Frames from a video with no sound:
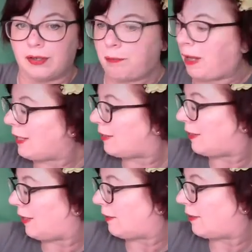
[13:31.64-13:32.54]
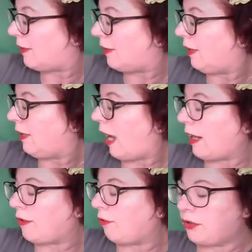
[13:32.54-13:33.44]
of paintings
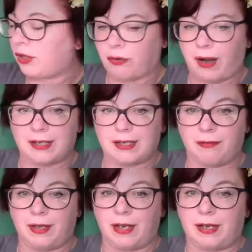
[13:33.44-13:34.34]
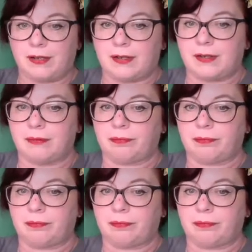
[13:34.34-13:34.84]
and through the cracks of things.